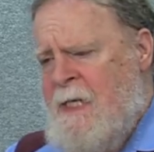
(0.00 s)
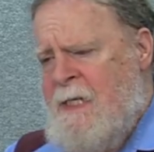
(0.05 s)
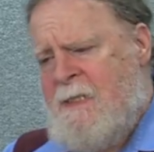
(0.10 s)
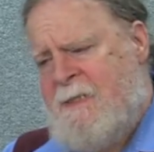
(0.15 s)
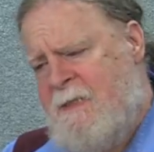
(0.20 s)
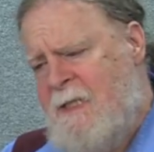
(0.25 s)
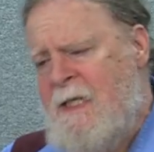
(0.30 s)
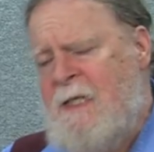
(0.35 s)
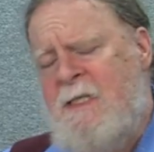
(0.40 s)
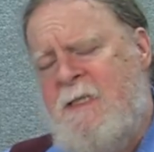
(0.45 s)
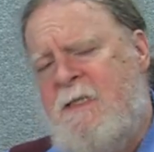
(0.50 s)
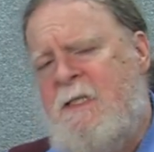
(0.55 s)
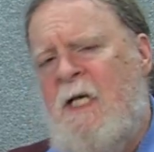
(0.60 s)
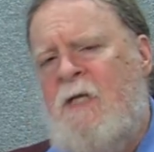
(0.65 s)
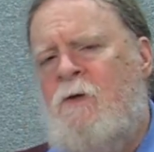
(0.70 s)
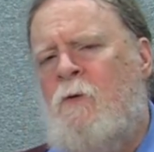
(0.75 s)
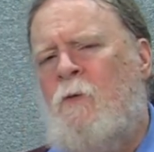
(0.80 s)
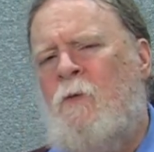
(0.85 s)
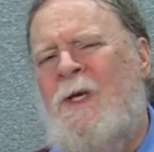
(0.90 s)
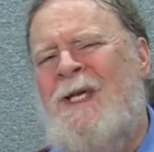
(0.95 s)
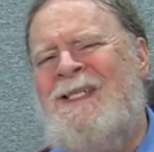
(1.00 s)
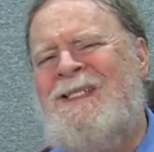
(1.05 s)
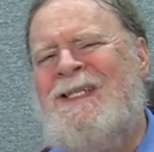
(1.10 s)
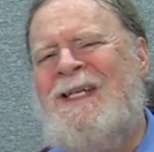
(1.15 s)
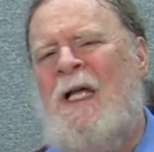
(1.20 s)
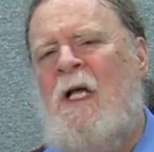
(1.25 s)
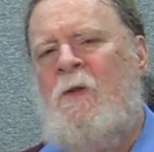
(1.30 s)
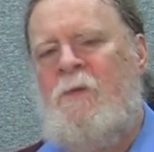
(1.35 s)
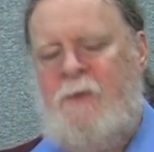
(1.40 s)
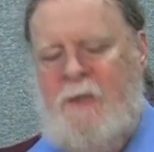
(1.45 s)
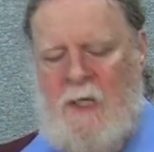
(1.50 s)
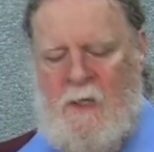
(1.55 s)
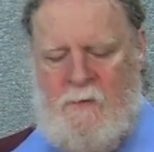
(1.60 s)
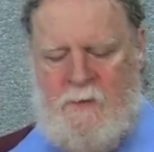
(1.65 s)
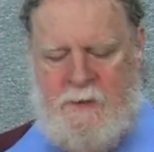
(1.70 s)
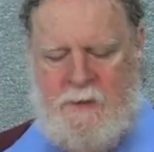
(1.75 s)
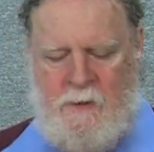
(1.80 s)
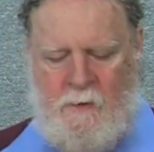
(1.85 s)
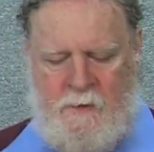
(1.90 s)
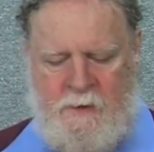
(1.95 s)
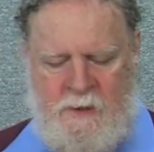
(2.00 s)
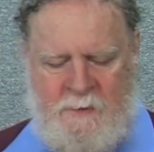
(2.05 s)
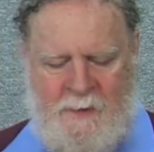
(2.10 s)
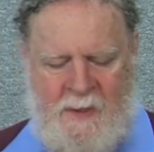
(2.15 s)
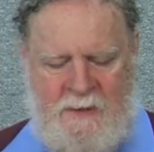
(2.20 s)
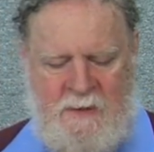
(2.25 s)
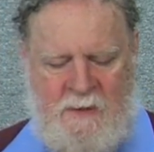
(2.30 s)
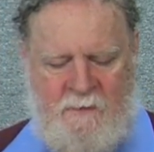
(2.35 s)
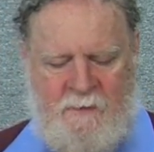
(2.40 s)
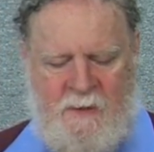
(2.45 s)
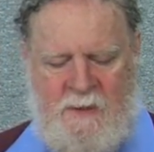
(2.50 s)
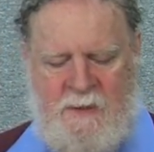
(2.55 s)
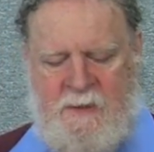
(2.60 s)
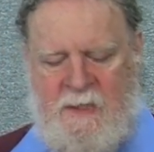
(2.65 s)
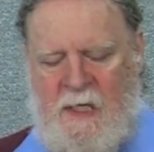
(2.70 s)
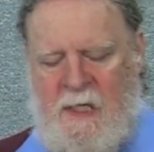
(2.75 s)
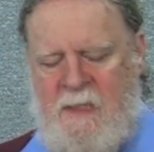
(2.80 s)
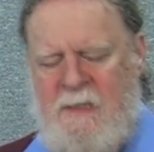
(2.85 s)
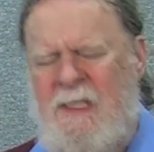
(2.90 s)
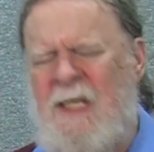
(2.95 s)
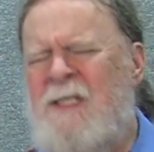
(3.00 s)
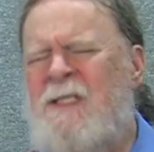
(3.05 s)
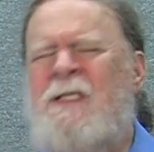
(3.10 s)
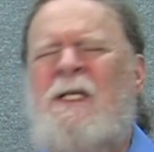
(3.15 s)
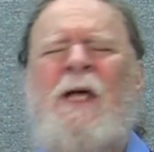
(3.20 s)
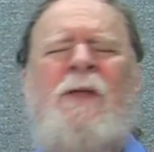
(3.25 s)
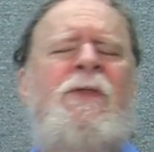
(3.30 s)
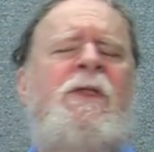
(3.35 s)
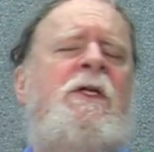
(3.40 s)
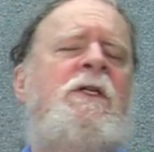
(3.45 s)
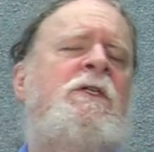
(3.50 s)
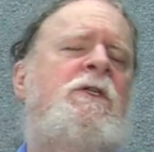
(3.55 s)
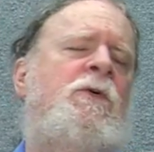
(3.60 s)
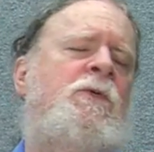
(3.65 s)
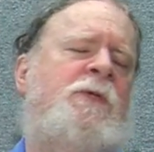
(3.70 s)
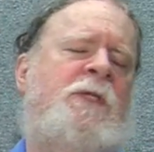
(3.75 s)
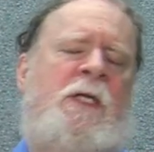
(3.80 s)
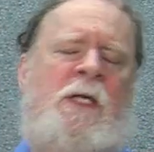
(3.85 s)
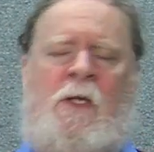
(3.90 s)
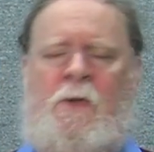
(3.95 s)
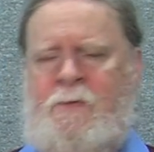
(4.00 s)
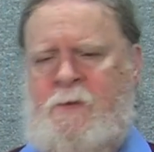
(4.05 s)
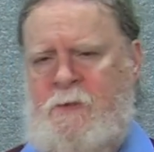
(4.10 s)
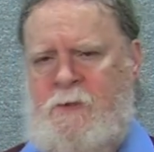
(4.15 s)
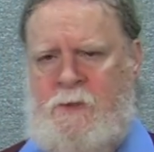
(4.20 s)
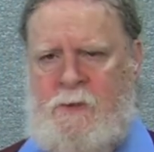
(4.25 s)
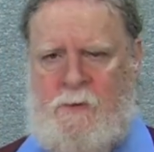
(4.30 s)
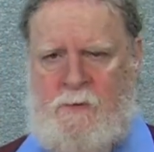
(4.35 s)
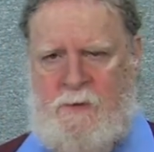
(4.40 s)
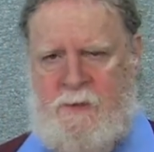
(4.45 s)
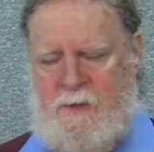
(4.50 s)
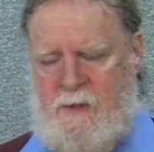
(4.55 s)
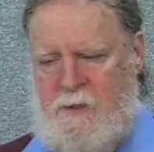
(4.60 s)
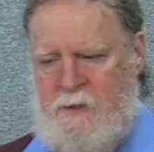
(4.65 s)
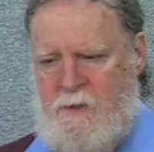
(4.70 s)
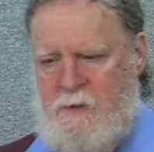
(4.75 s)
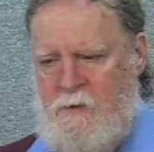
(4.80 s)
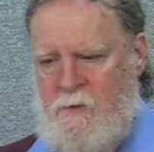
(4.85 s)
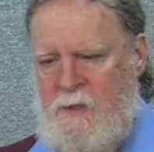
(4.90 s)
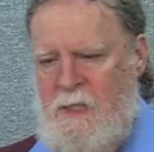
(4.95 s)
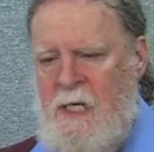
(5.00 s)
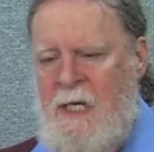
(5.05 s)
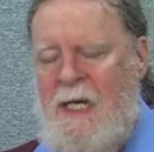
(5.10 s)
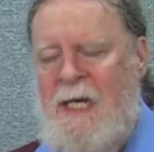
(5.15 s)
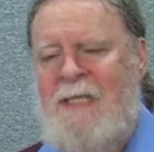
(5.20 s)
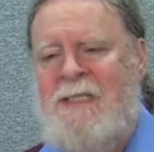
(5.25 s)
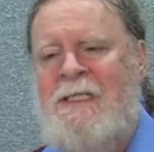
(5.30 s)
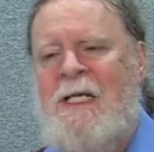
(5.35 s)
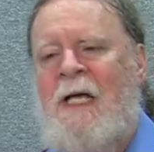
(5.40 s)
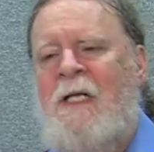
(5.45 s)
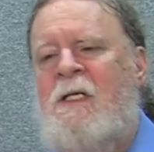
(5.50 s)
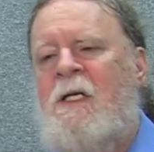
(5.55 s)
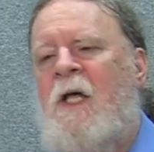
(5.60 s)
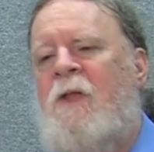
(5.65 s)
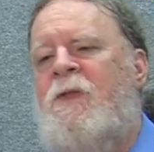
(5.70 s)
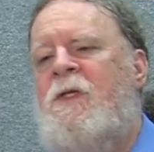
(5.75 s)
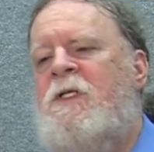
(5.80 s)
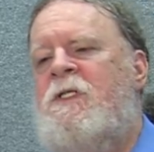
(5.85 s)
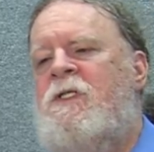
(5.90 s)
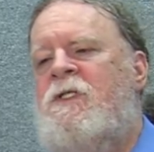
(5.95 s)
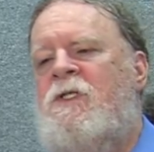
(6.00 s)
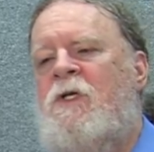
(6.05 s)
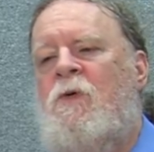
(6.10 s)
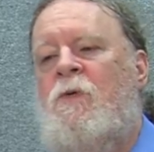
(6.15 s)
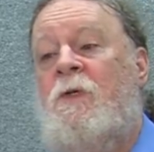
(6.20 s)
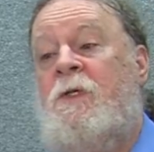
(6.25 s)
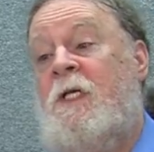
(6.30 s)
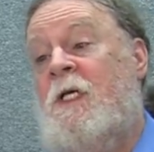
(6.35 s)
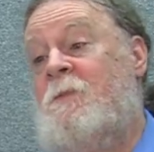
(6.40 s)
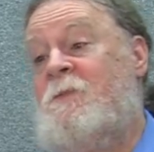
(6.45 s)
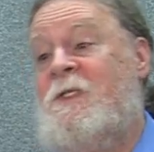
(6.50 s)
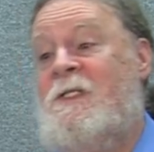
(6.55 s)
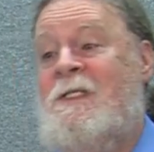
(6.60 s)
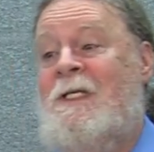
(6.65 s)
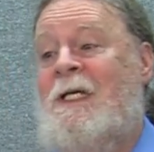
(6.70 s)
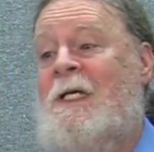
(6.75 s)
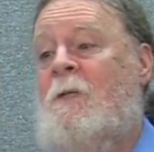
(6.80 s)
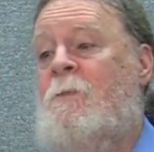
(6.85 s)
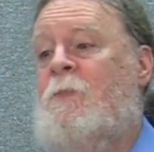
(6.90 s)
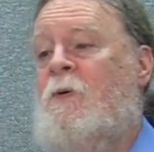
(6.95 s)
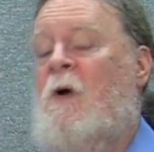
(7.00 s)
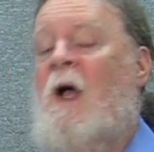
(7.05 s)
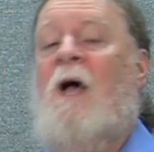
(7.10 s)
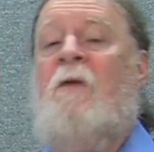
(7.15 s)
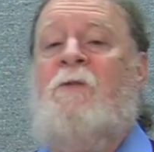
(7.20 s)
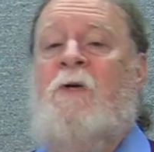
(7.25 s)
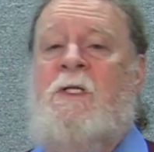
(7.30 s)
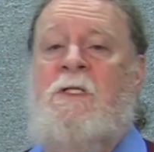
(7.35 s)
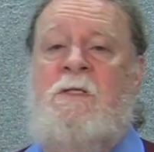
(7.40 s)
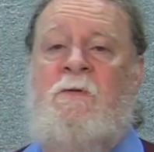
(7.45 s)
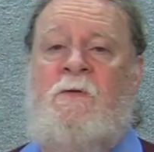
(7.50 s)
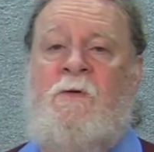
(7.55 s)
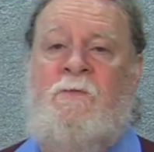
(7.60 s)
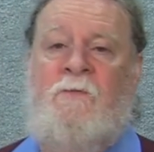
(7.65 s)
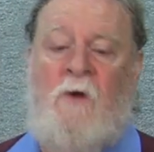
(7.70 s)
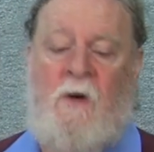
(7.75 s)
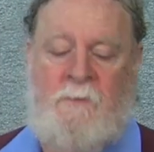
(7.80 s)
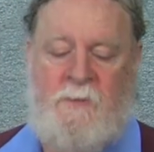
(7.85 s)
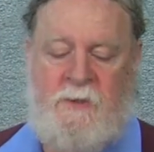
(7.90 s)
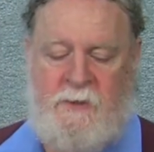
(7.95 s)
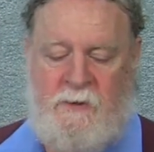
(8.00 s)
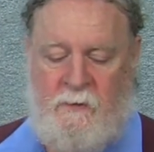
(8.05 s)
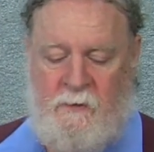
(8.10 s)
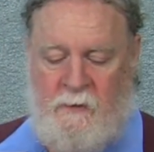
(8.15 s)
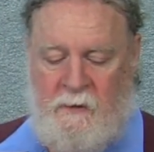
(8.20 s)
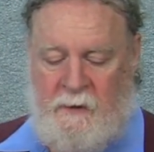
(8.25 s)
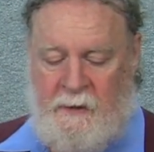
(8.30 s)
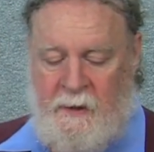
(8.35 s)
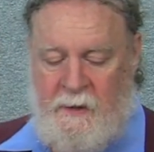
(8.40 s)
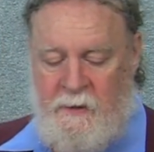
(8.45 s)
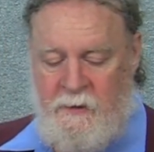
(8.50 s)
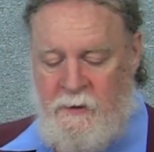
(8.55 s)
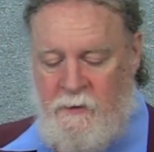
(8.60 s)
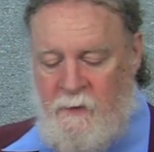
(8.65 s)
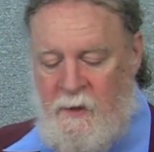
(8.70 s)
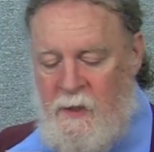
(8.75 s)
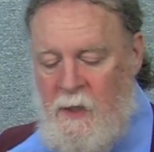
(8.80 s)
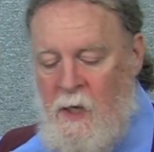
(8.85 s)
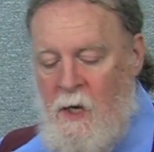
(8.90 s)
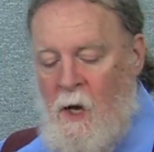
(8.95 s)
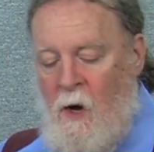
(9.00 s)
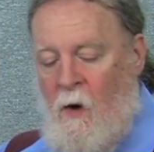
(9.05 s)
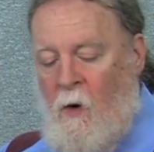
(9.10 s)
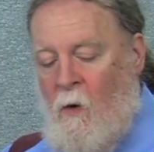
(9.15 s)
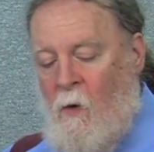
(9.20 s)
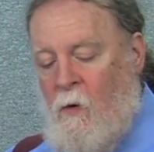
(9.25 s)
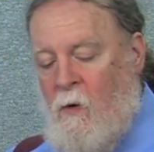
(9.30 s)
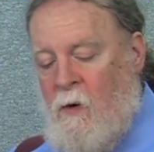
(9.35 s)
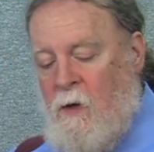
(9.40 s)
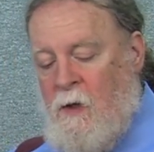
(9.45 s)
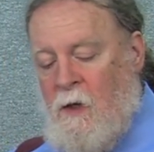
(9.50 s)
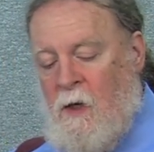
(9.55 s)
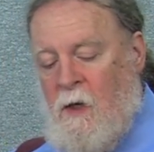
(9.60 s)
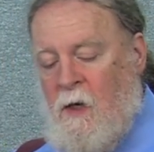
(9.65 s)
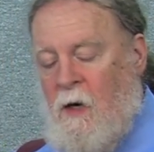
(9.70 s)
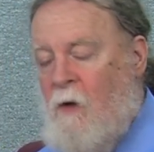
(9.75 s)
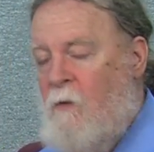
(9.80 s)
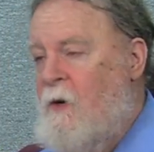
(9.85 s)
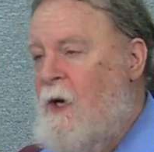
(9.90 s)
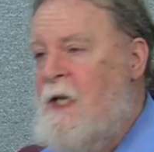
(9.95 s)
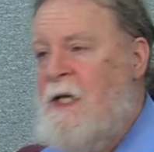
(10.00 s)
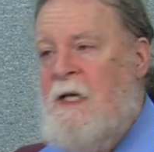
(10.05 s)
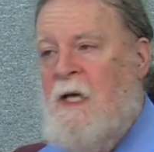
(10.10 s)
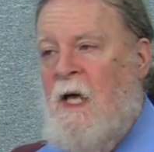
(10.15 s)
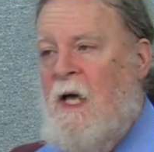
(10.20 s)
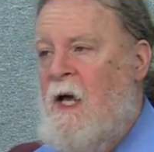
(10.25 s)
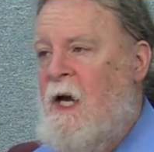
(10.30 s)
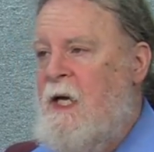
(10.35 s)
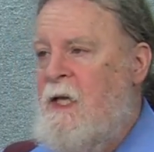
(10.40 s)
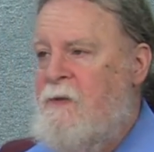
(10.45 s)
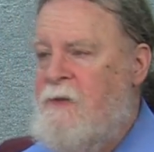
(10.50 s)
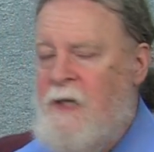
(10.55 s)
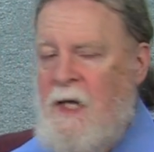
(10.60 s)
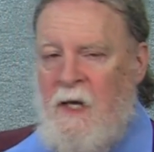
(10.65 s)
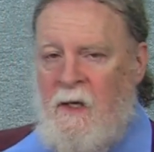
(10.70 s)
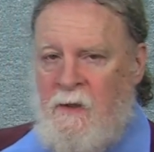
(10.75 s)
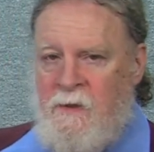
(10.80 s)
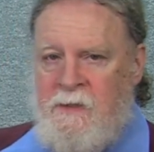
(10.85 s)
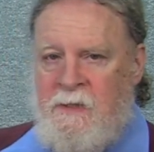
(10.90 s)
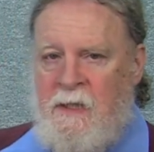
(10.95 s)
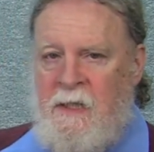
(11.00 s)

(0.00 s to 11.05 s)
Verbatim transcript: You see, he said, the reason healthcare is so expensive these days has nothing to do with the health insurance industry. It's got nothing to do with the obscene profits of the pharmaceutical industry or, uh, or any, anything else.